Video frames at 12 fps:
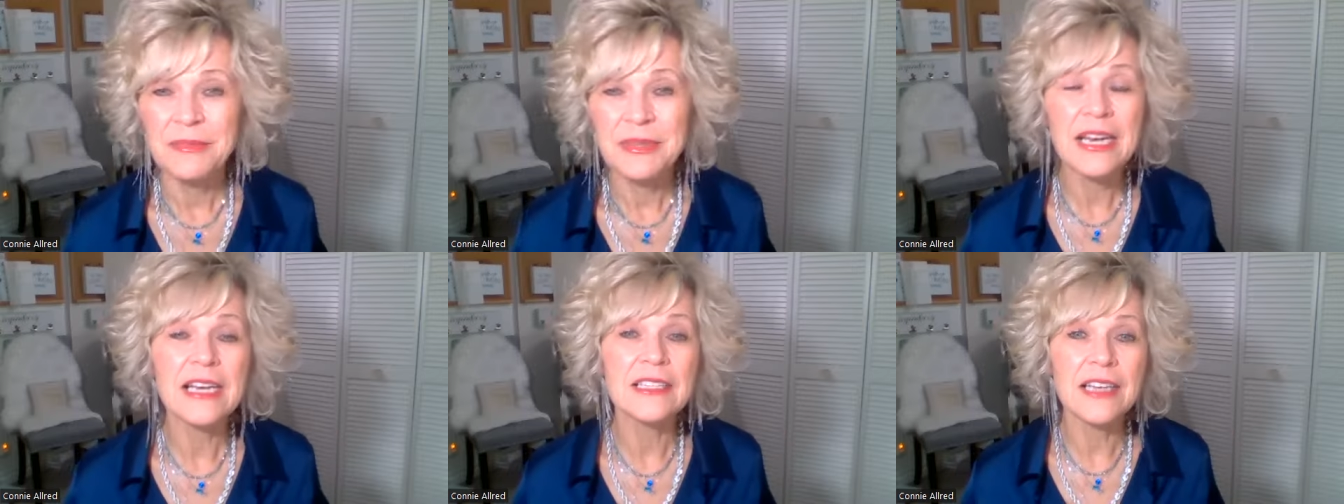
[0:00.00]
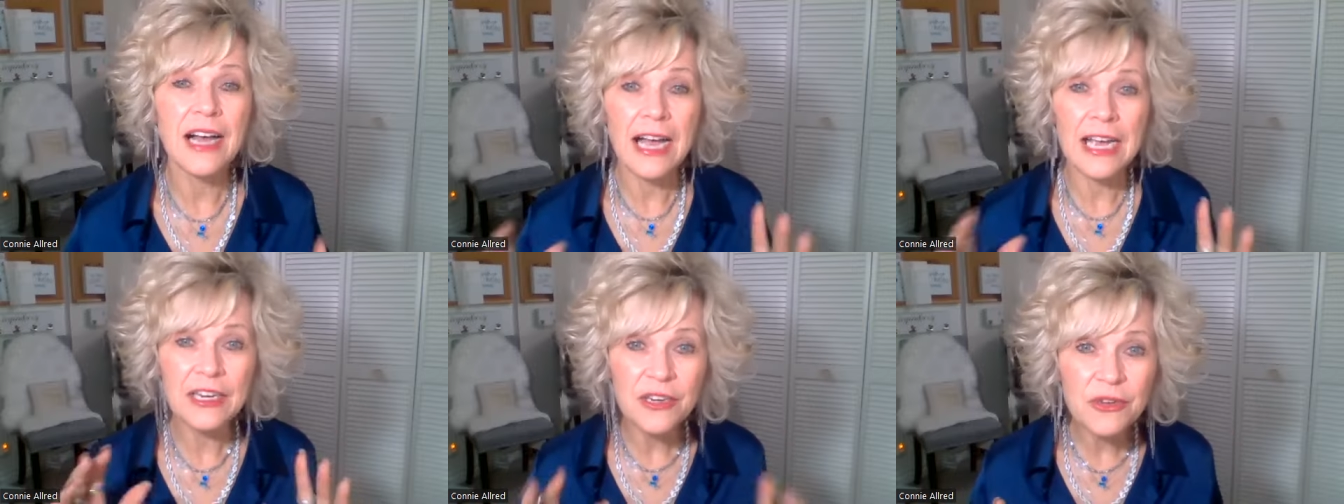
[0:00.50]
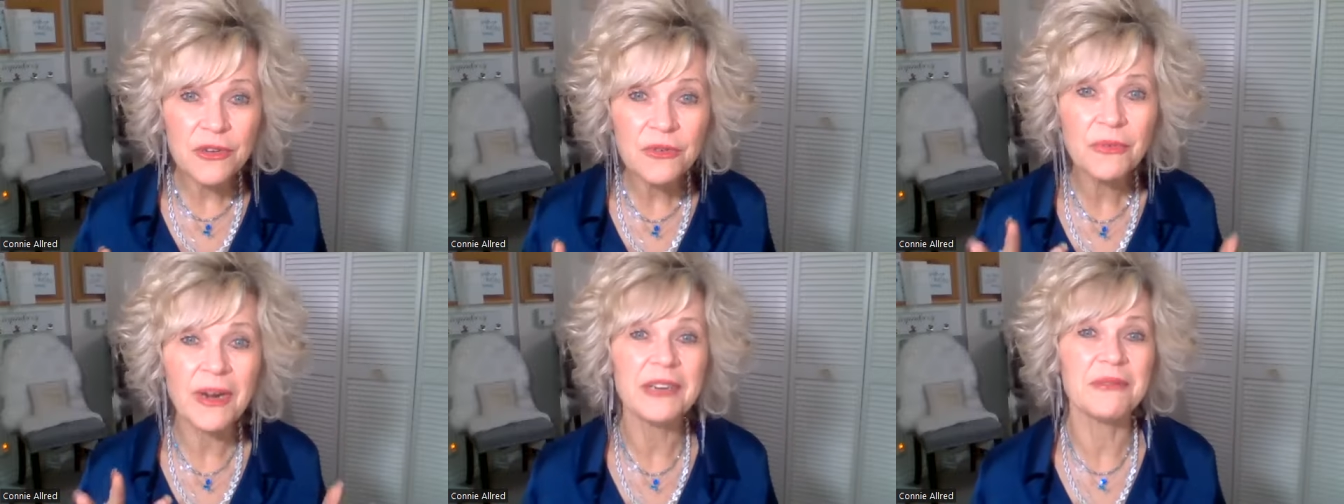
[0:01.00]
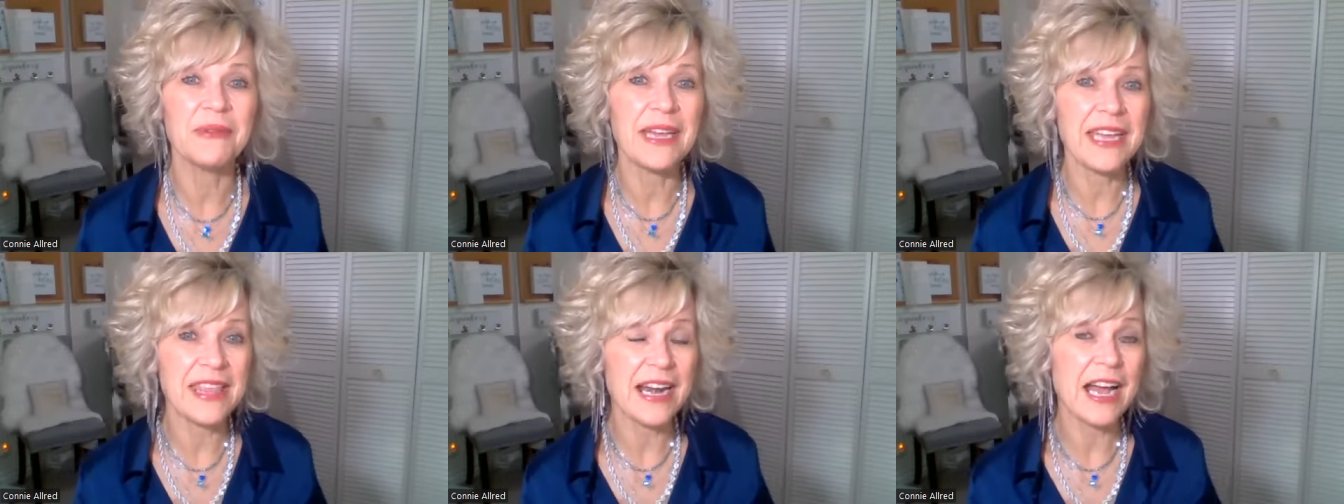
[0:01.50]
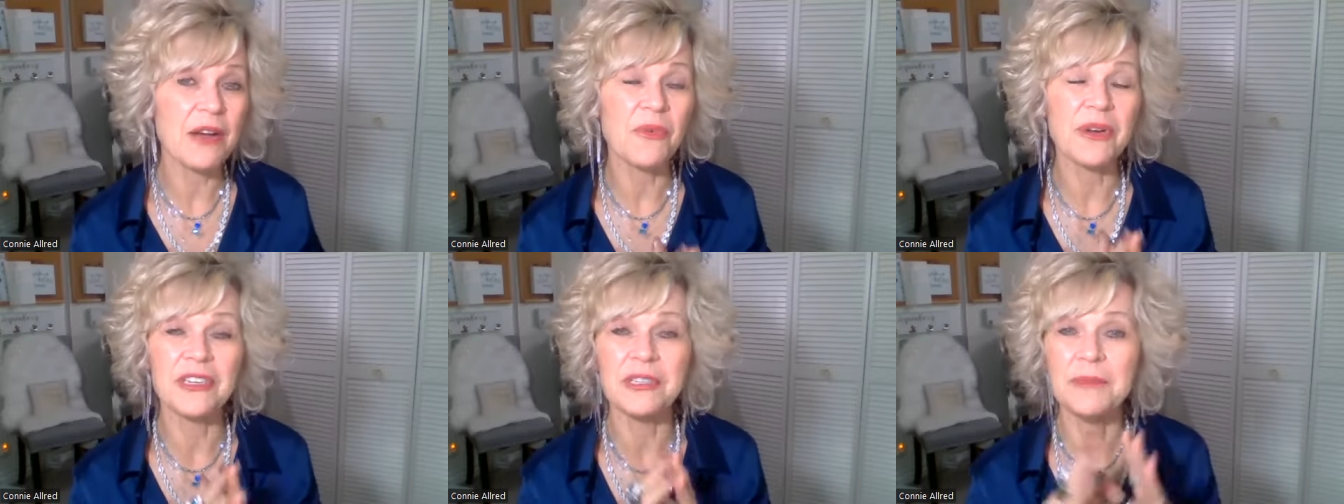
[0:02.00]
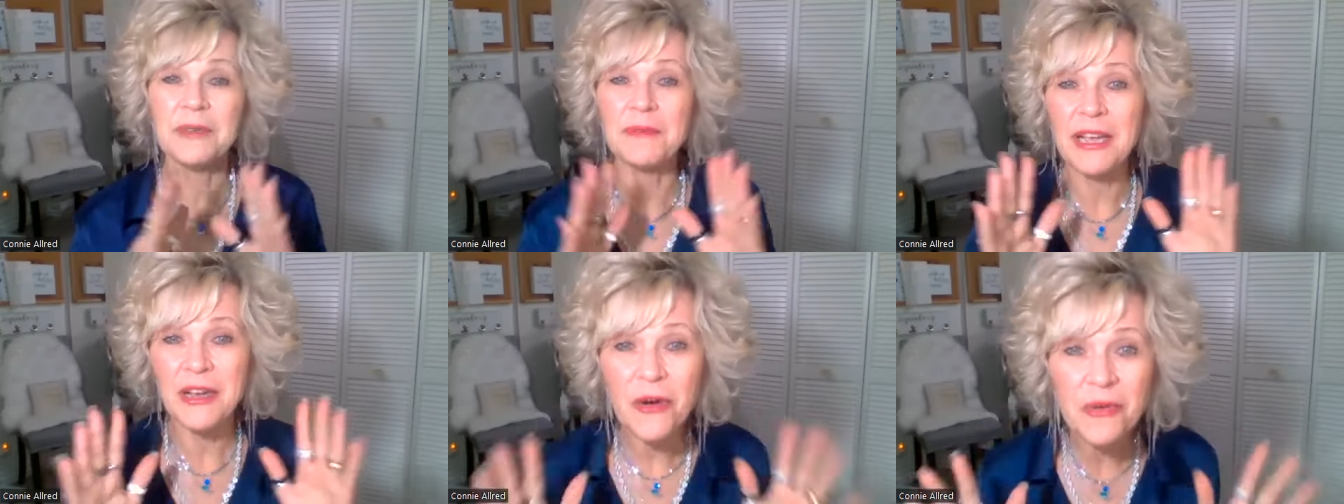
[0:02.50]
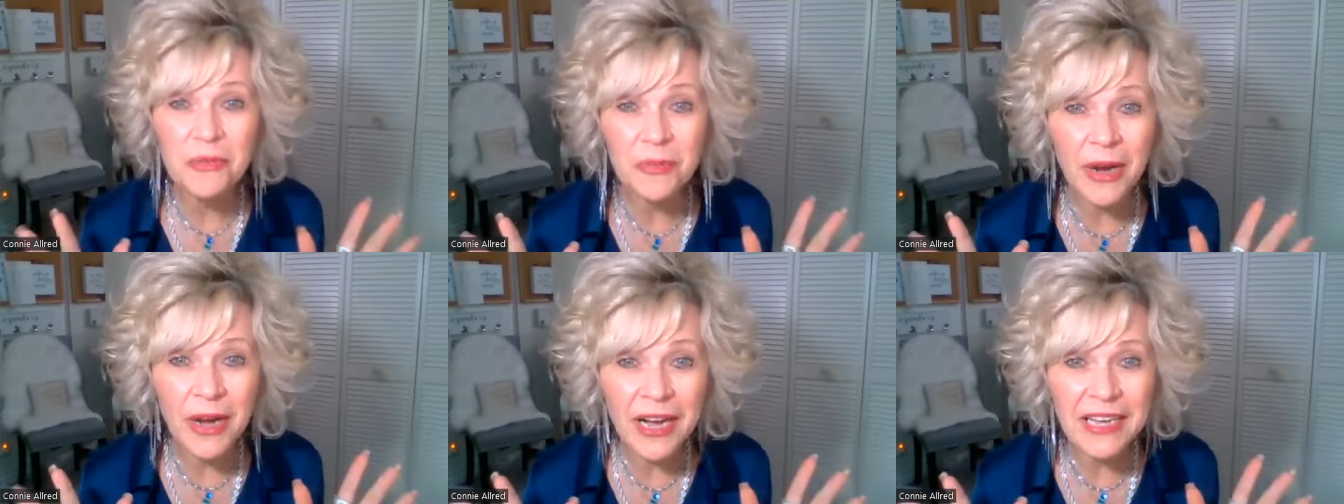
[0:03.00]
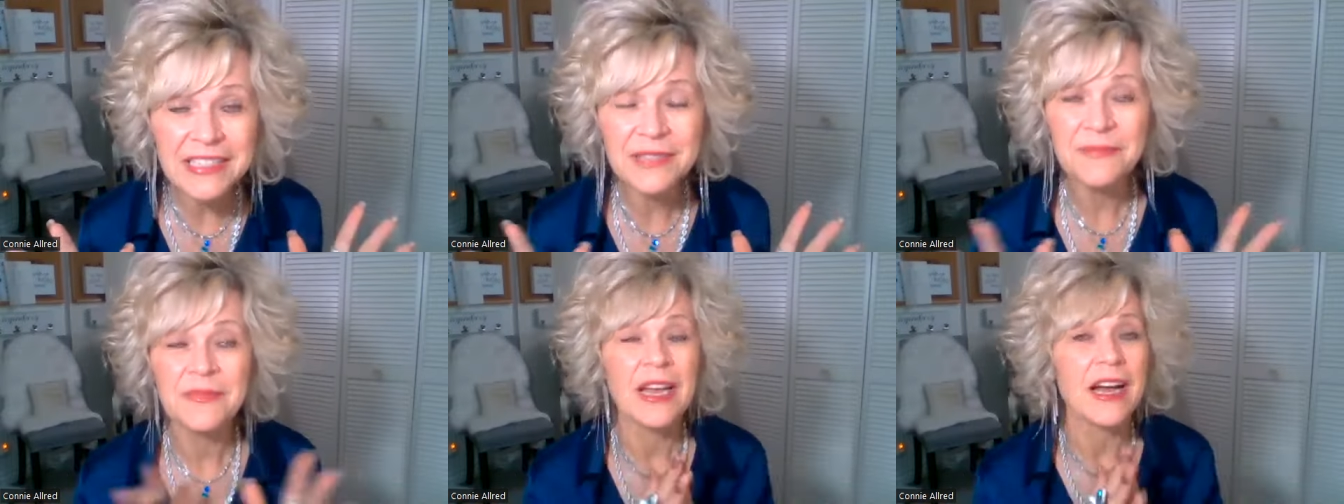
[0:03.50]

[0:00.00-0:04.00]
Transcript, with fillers: because I knew right away that I wanted to be my own boss.